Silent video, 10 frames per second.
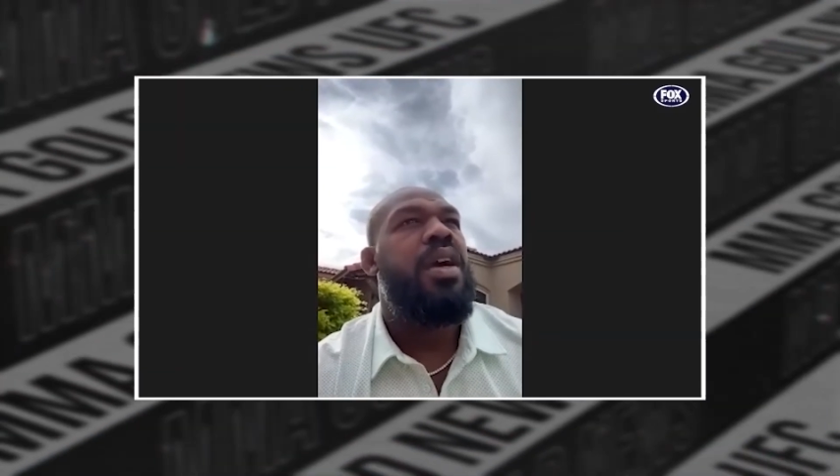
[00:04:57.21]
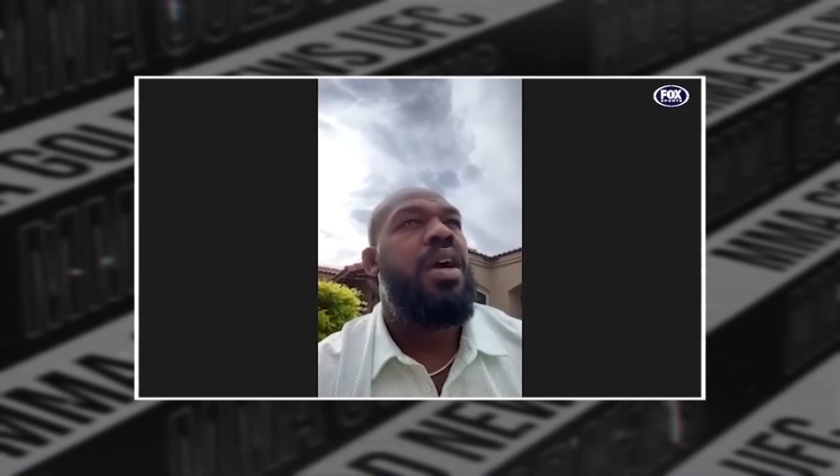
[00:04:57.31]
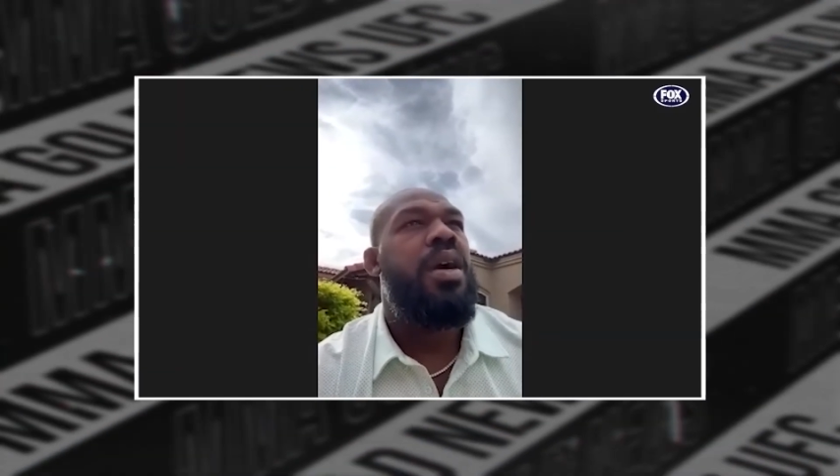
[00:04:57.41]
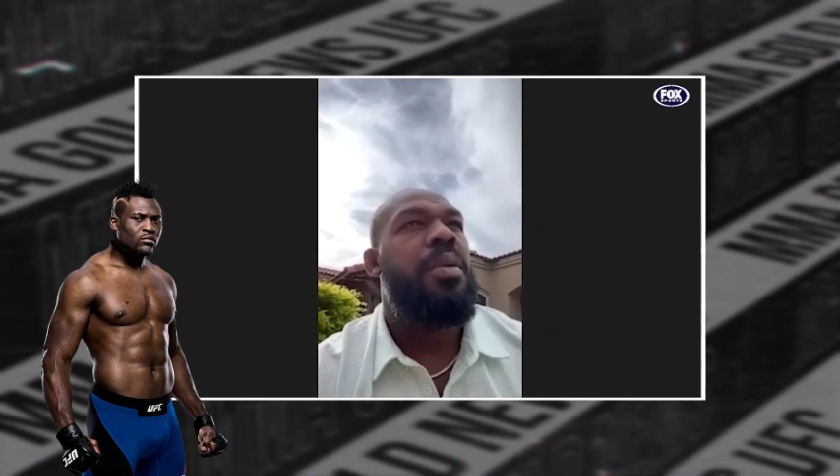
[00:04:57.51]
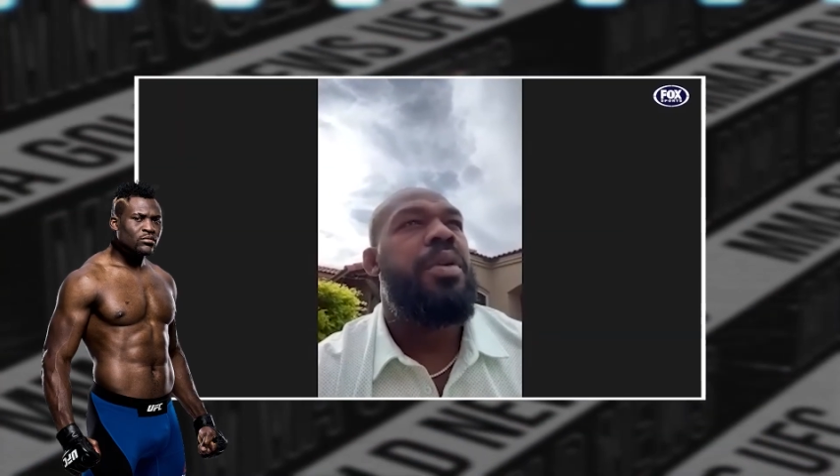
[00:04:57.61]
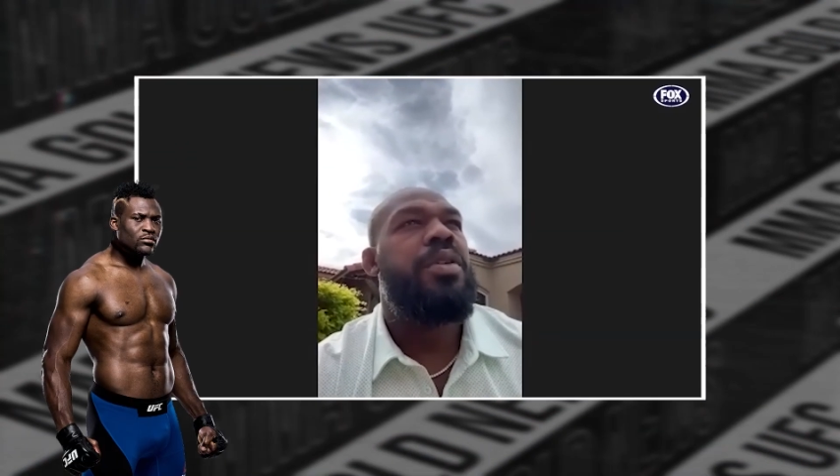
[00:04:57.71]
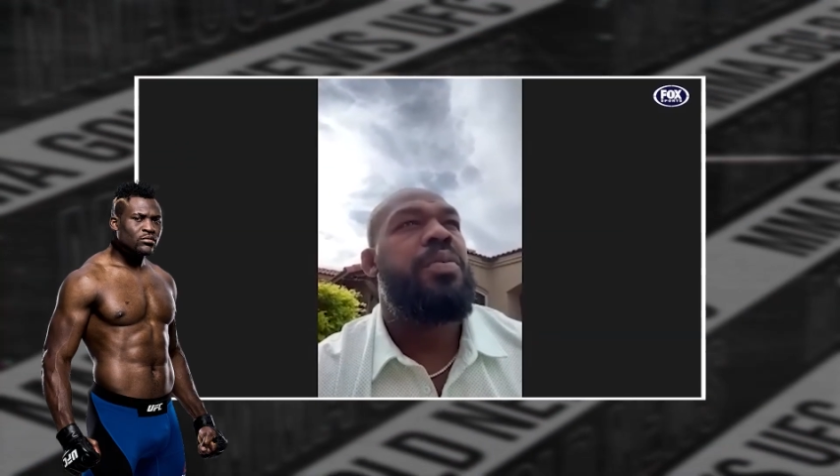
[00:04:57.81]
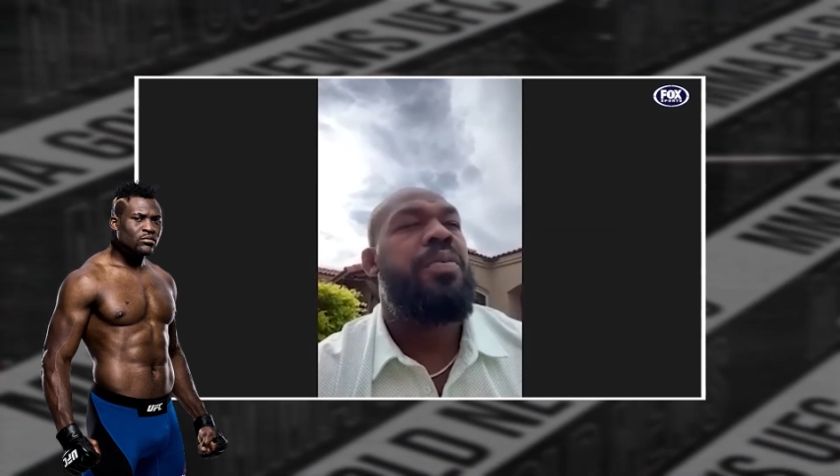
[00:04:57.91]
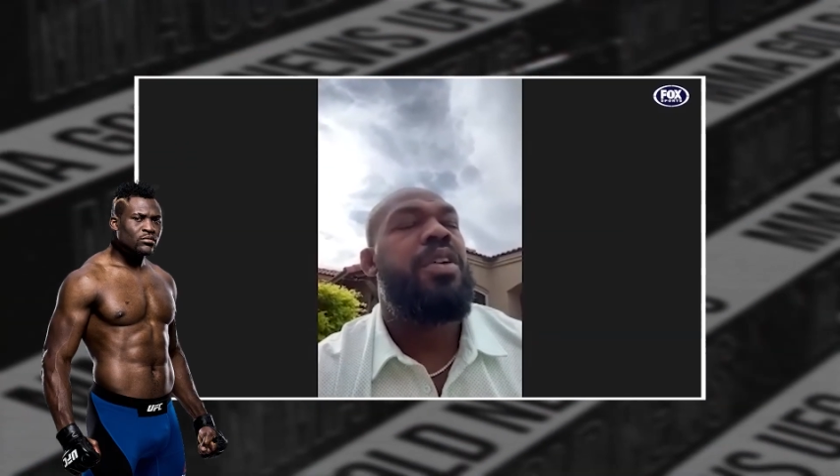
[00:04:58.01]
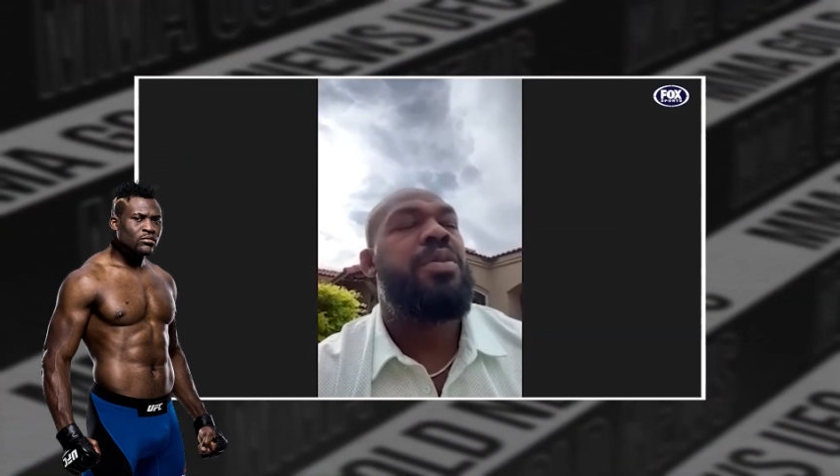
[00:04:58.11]
Ngannou fight
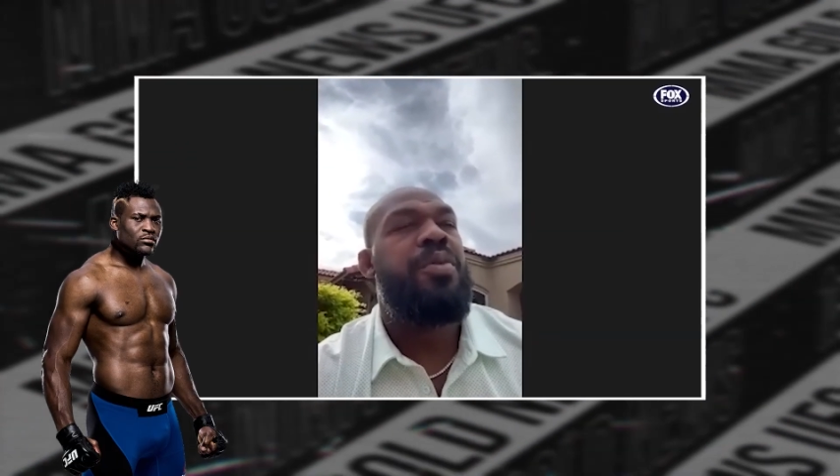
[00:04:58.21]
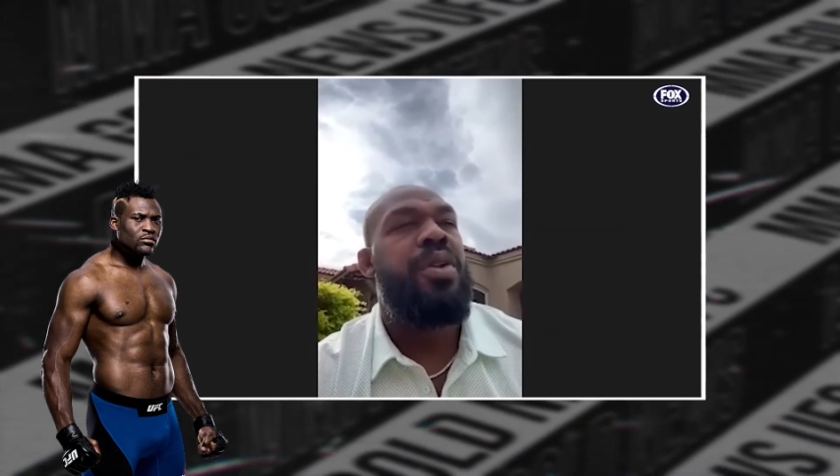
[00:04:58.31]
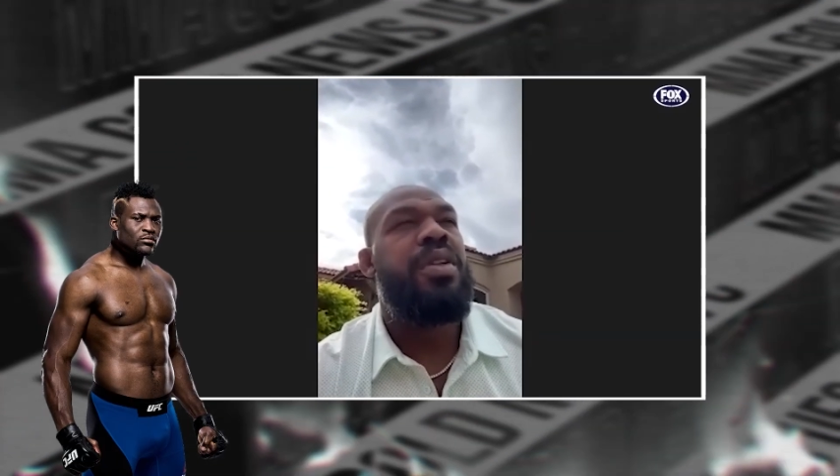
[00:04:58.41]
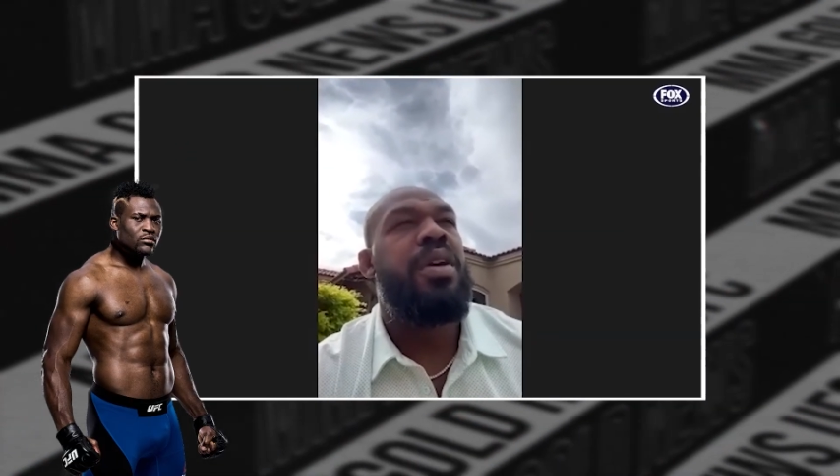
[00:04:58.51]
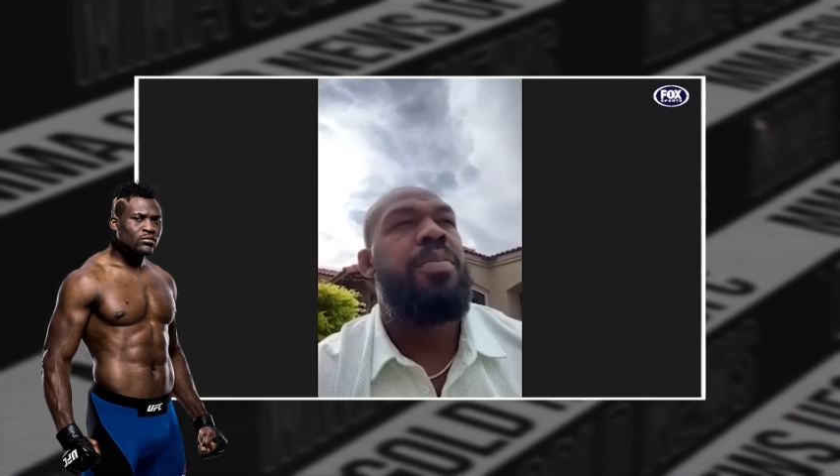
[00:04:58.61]
would be worth